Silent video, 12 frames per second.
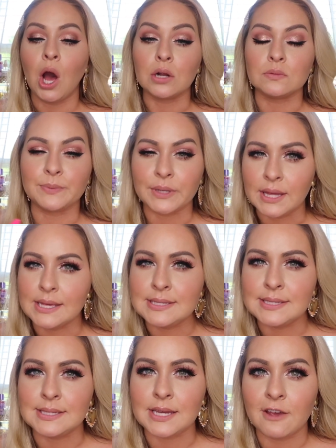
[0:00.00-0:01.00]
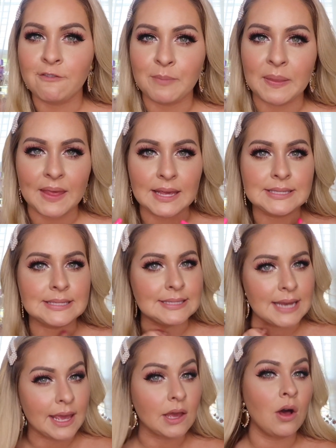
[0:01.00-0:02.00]
are really stiff, but they
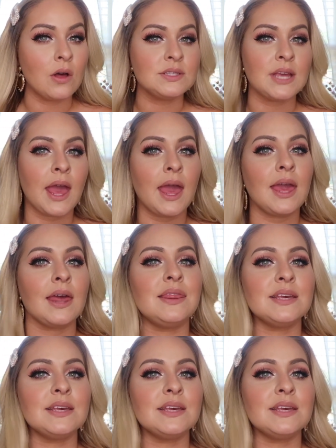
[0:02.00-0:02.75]
stay all day?